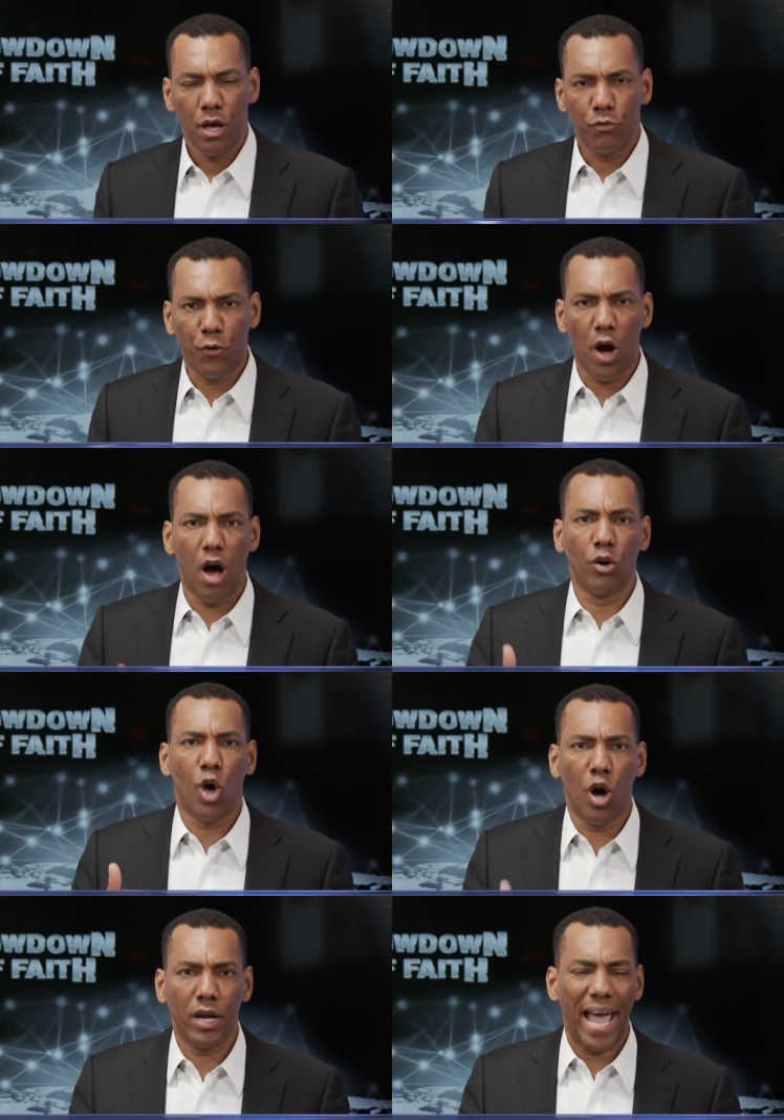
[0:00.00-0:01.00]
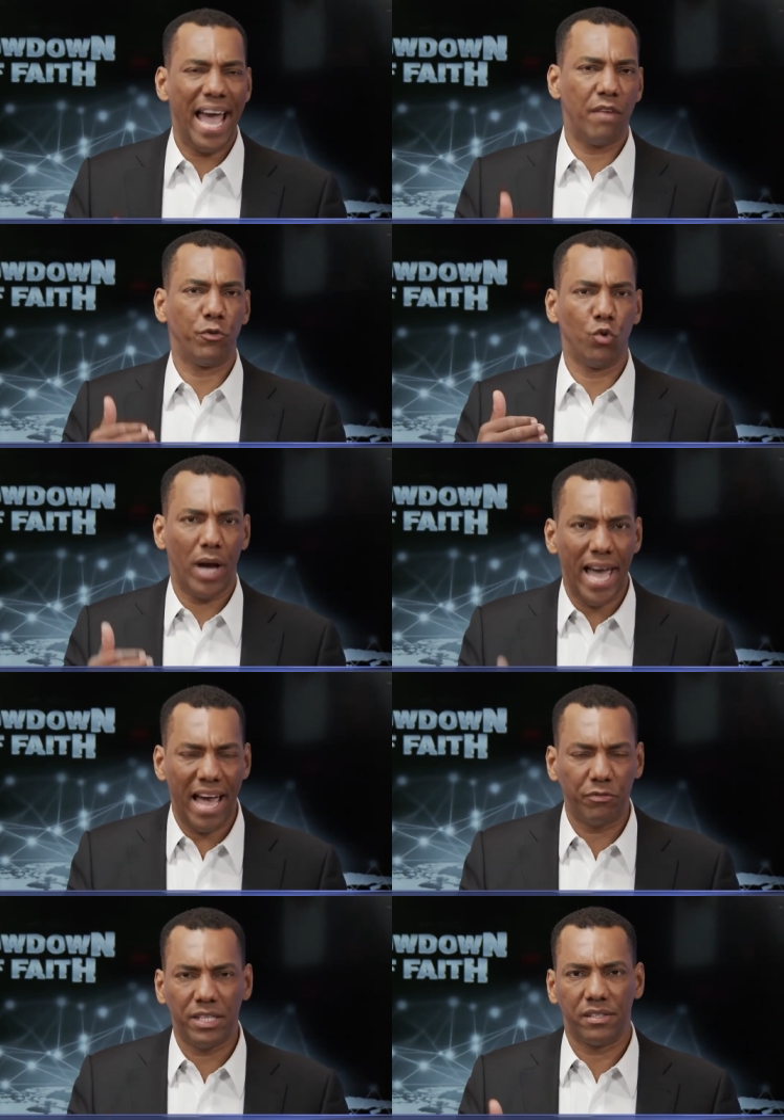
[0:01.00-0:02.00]
For how long have you
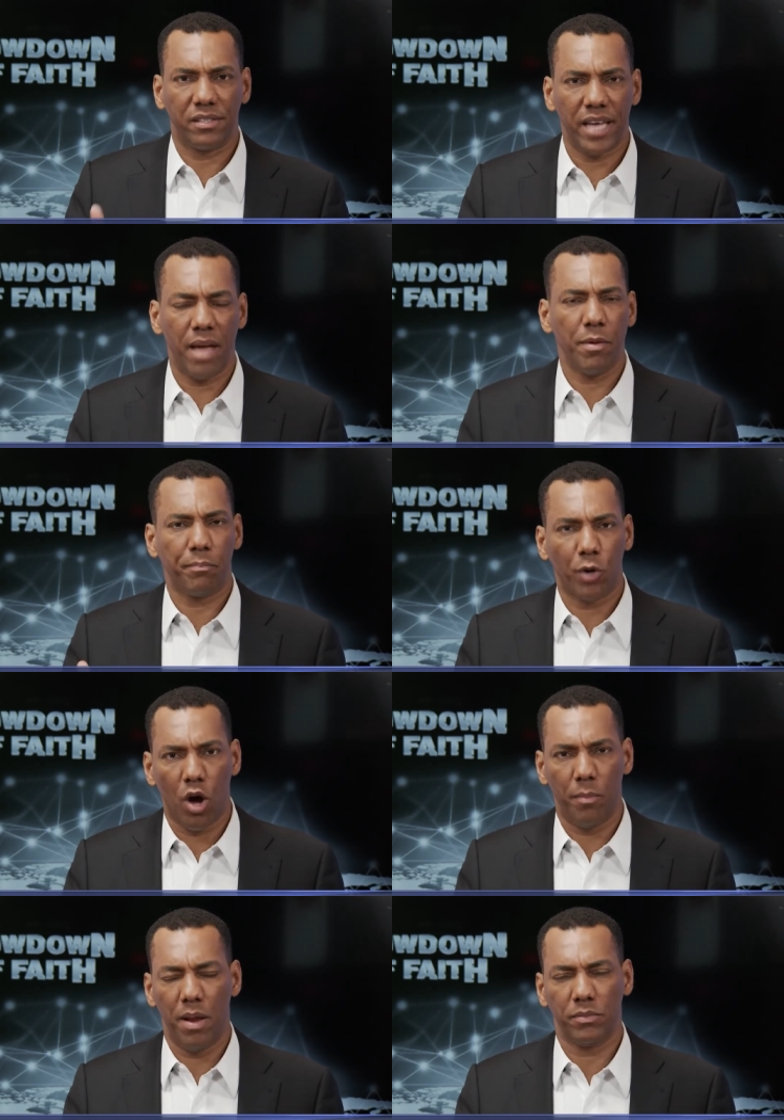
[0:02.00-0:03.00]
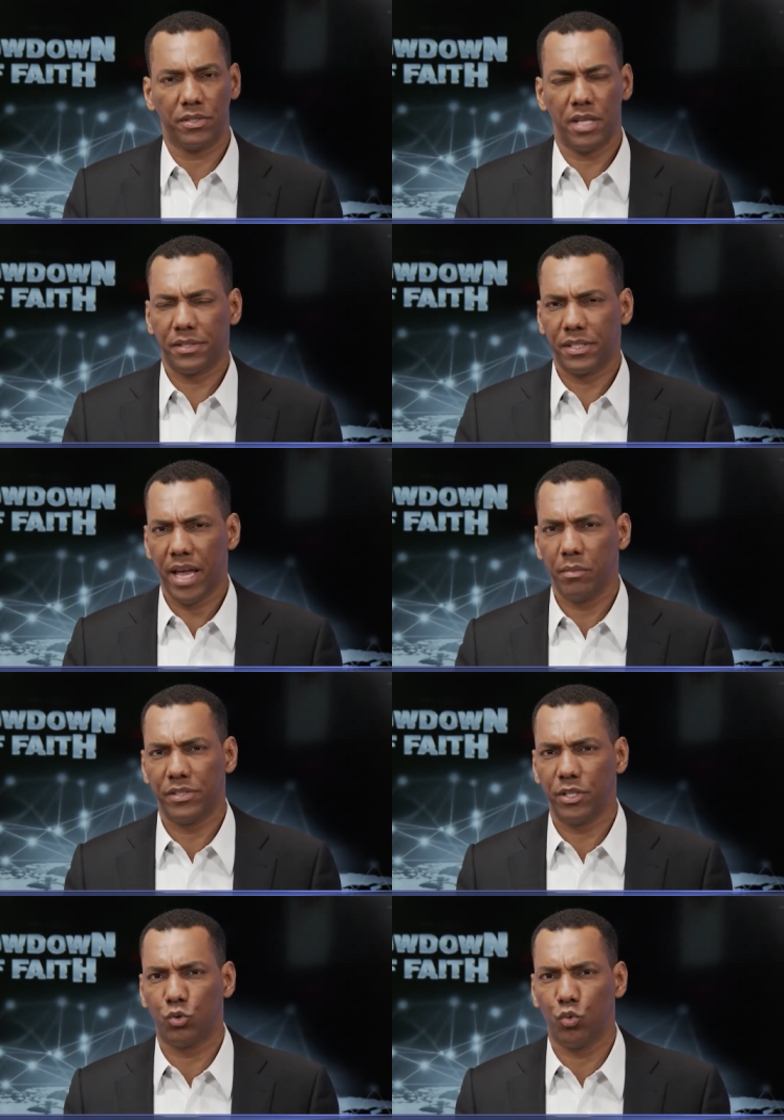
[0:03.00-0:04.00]
had the same problems, the same
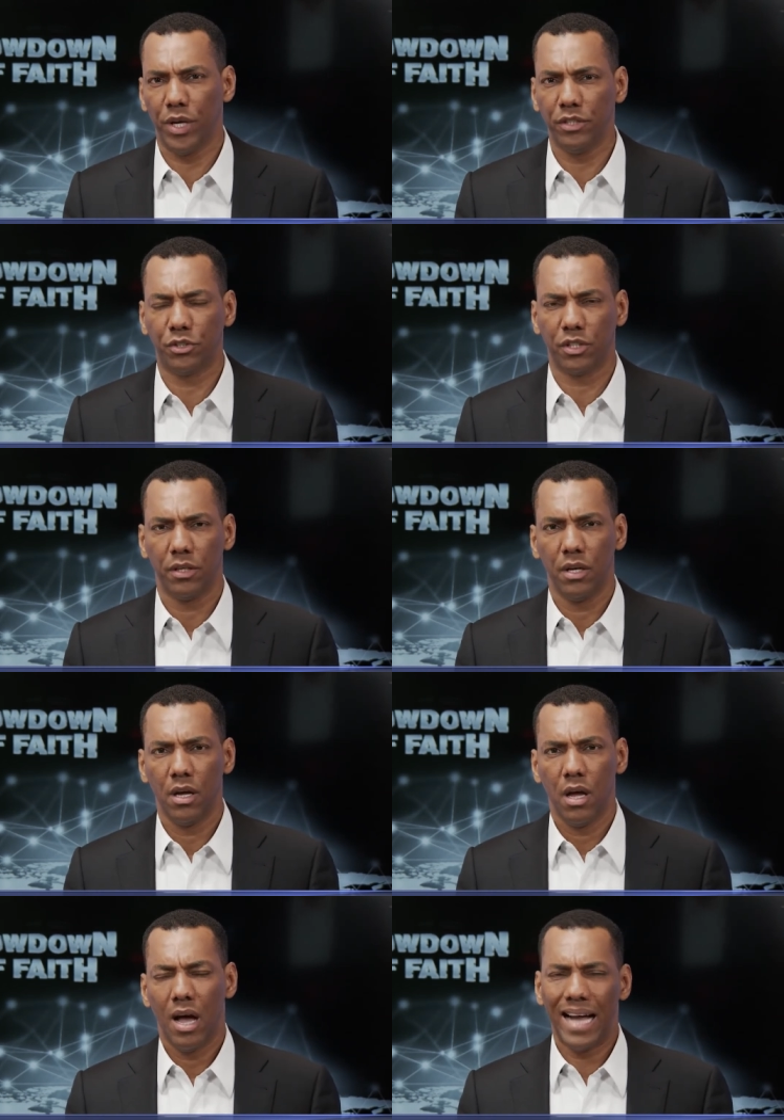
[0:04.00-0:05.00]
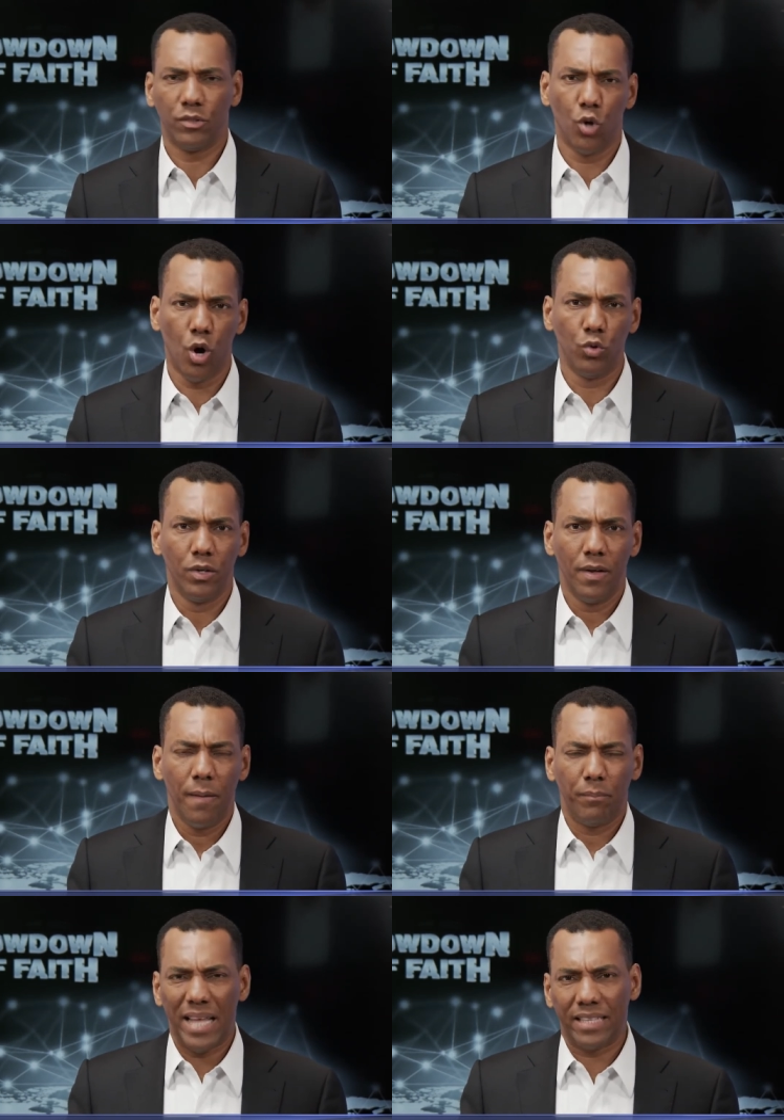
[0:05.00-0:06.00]
situation? I know
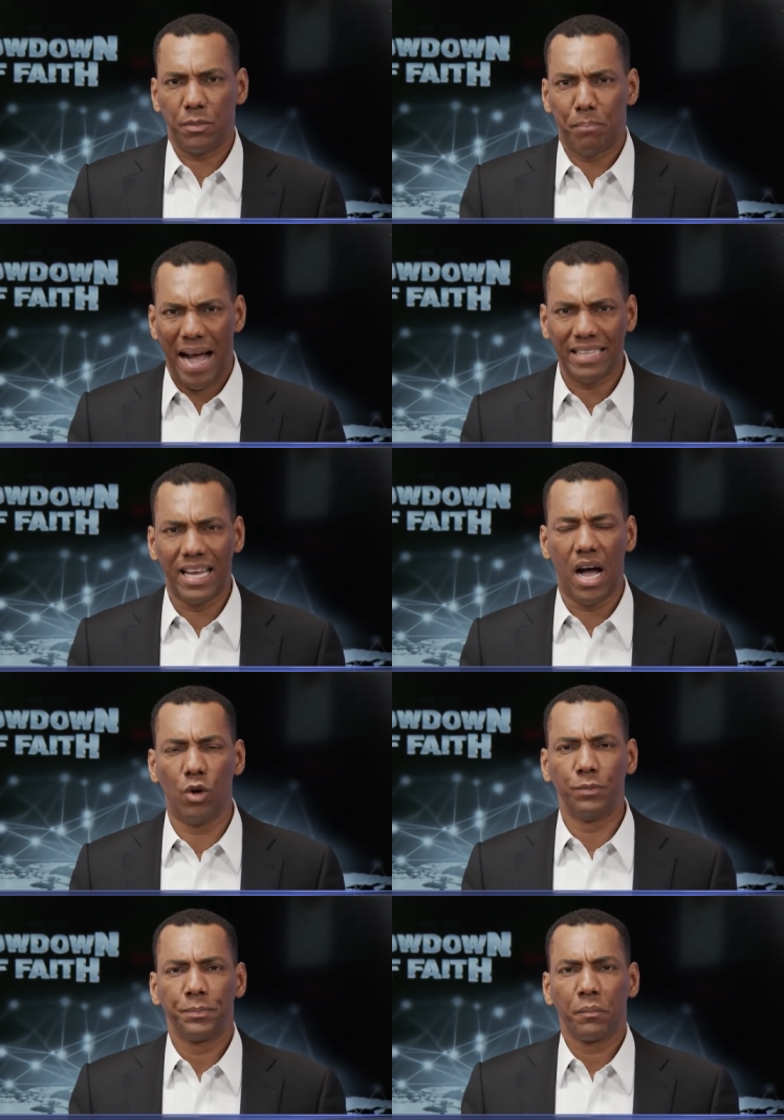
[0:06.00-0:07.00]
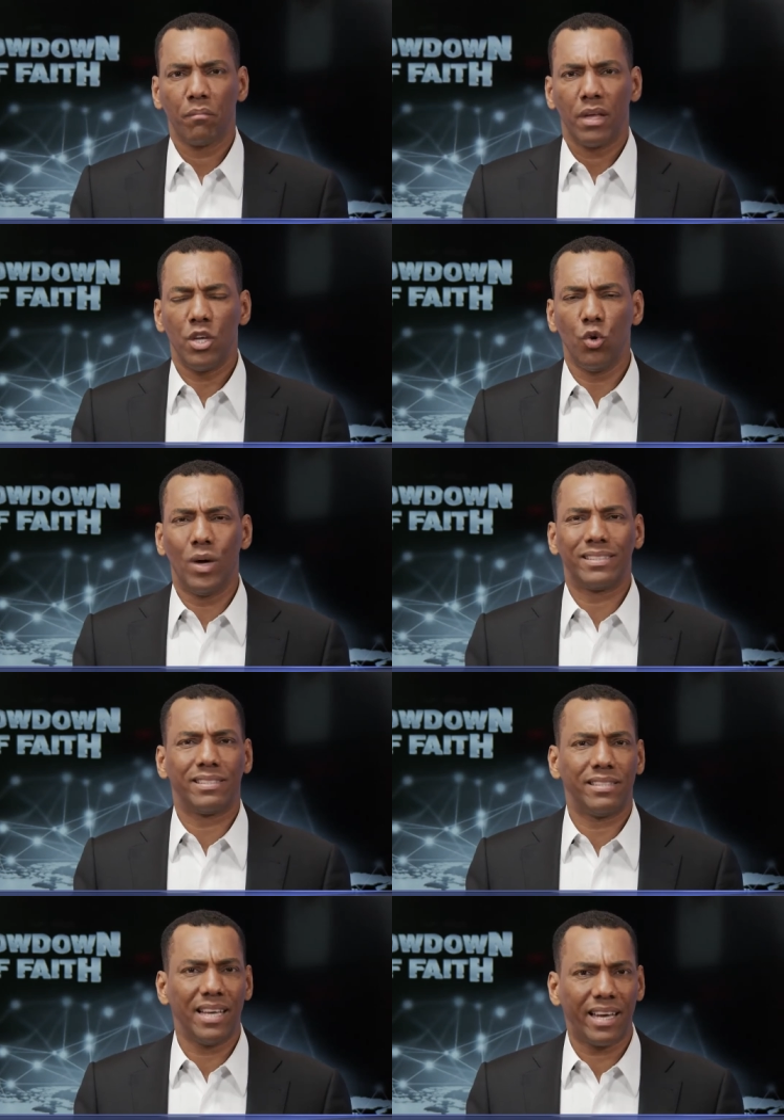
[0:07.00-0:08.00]
that by now you are
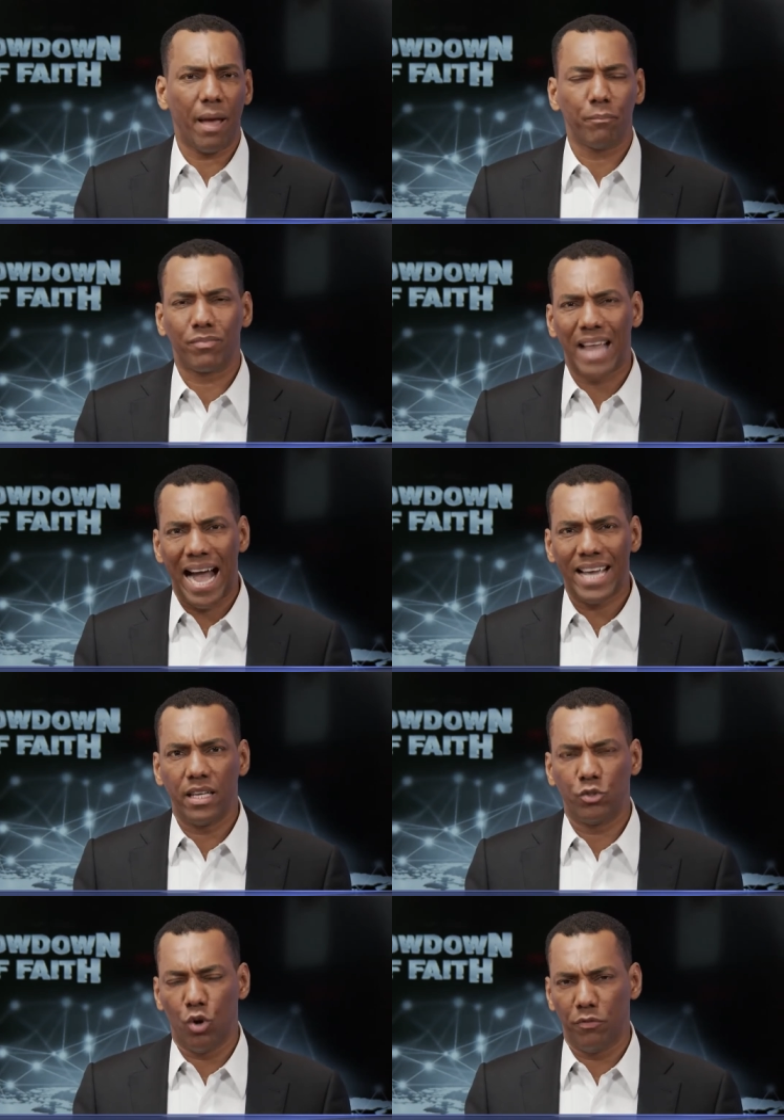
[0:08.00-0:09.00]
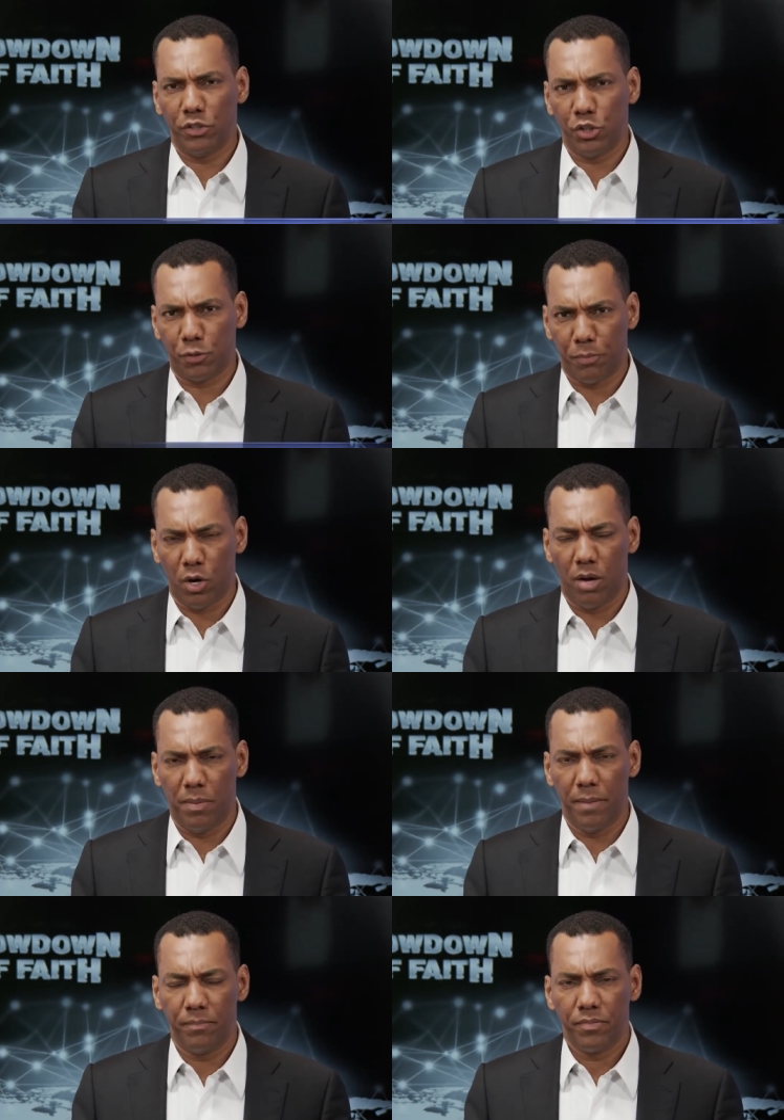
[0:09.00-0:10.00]
sick and tired of this
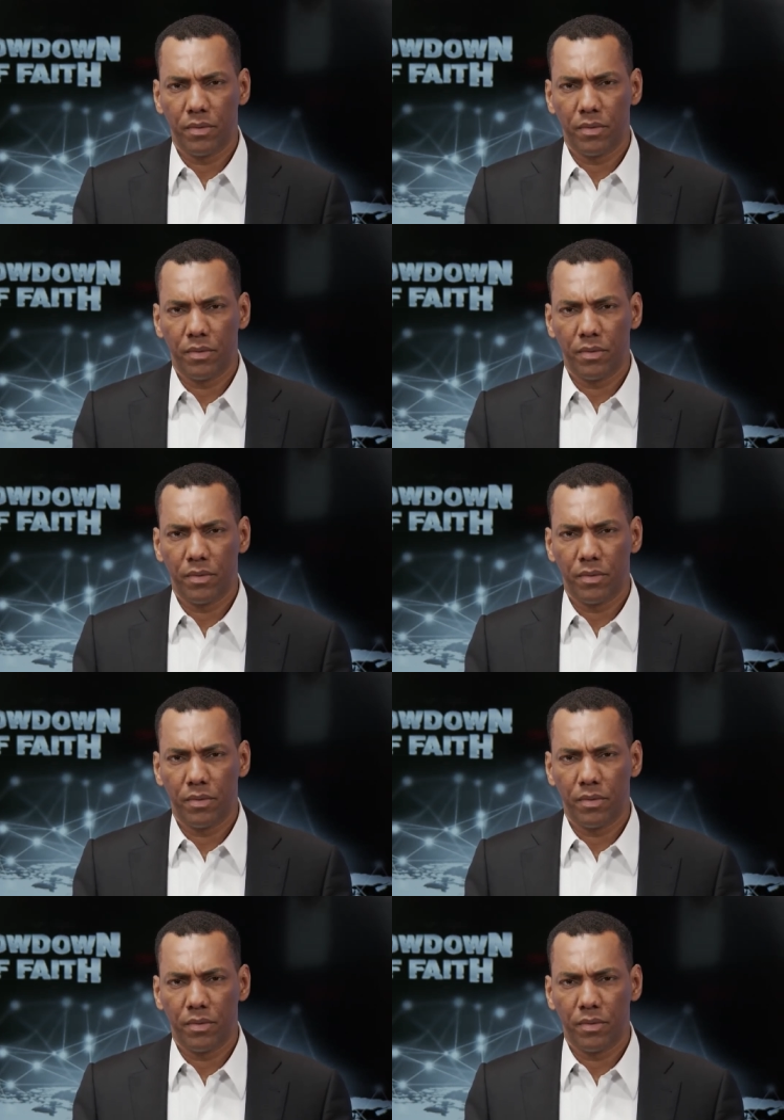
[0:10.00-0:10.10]
problem